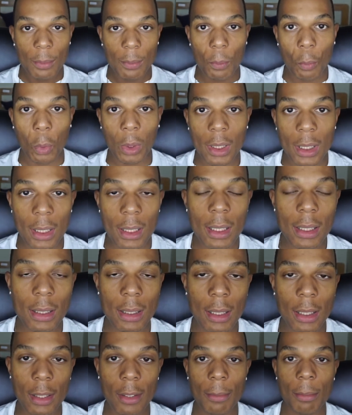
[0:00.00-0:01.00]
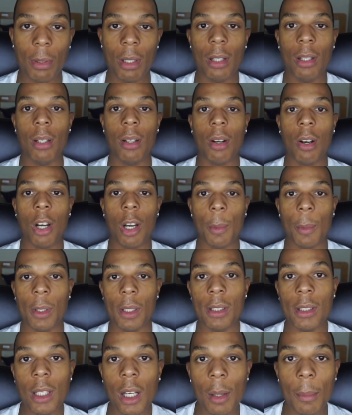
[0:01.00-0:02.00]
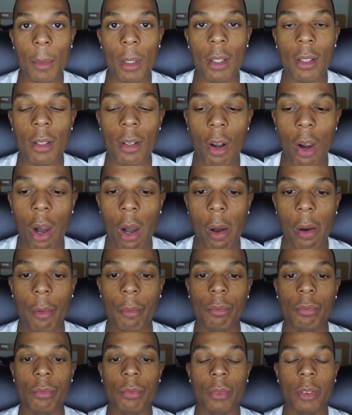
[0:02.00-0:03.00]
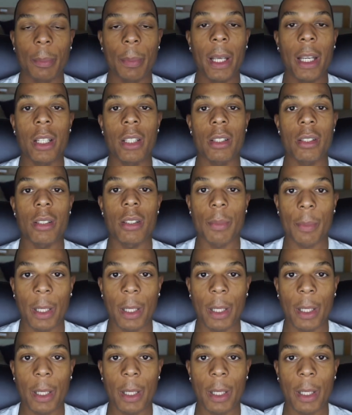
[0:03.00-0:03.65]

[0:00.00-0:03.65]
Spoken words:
Within this year of being in the Army, it's taught me patience.